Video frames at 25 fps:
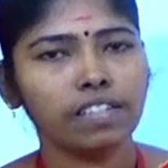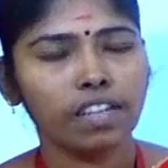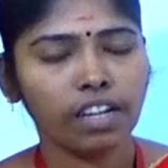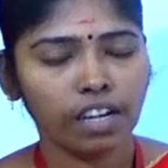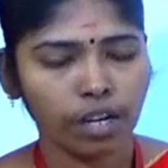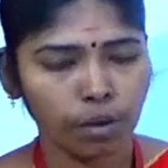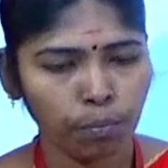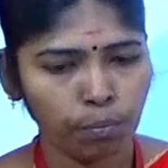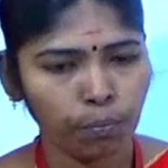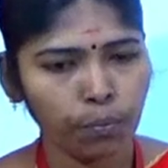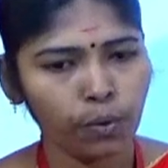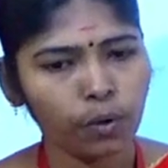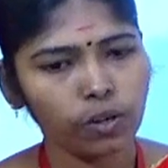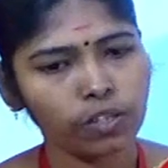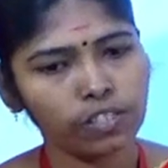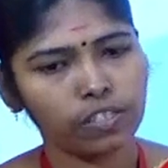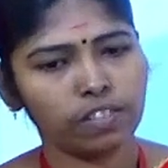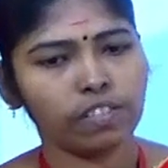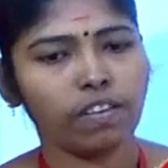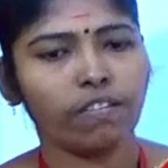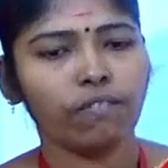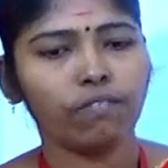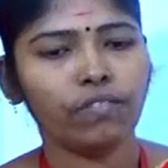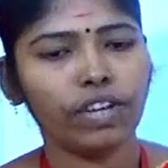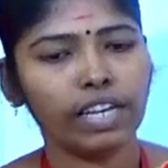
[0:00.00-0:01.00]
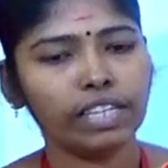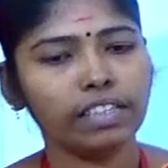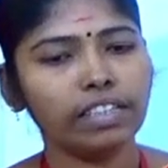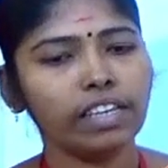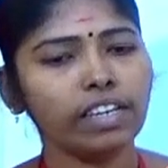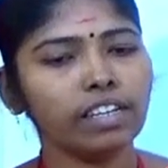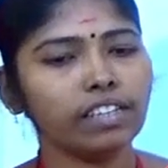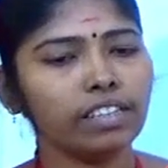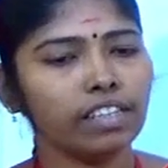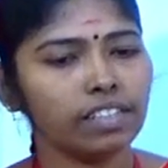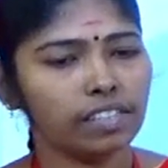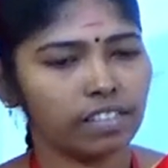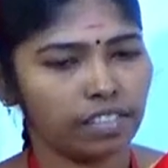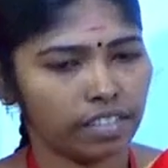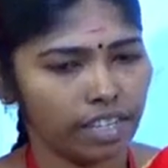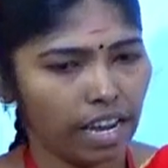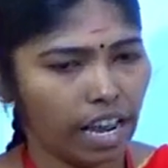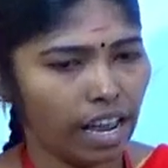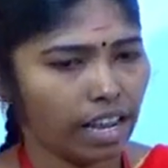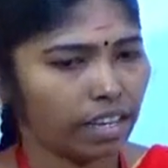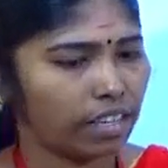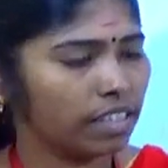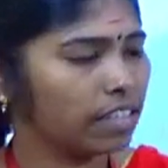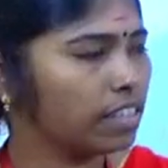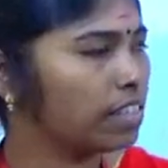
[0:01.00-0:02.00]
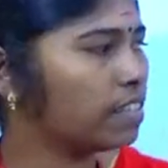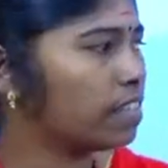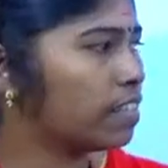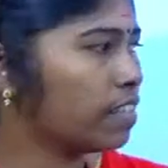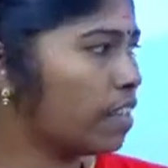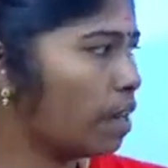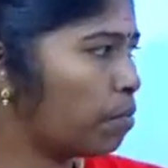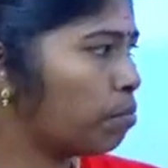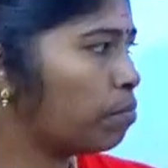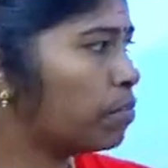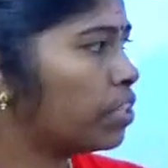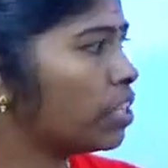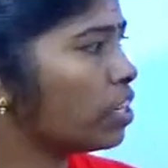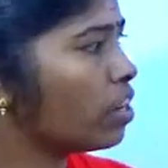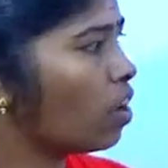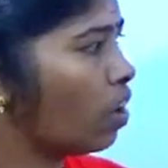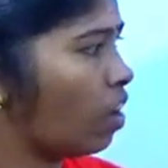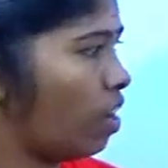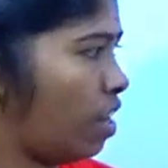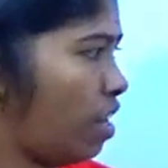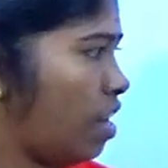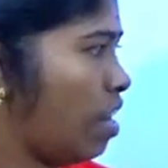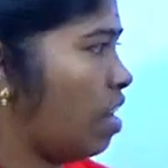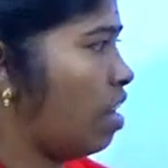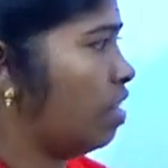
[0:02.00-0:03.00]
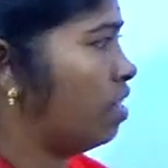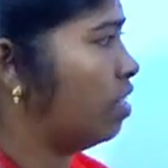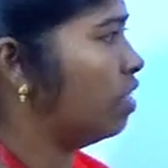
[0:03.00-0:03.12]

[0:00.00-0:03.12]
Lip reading: reports whether the stack is empty or not.